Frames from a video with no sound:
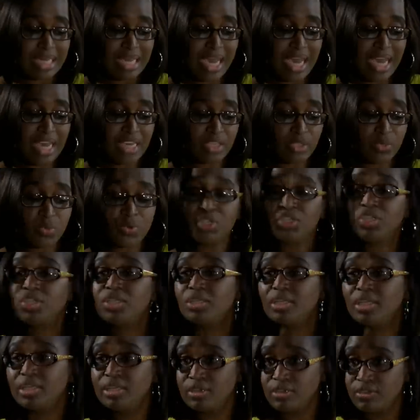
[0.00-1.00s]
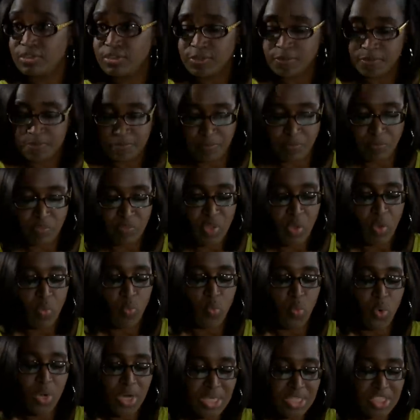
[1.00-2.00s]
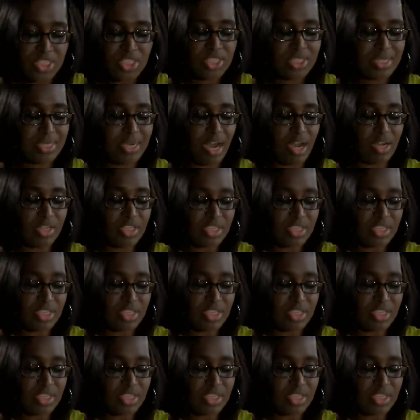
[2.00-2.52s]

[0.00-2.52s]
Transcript: As Christian leaders, what should our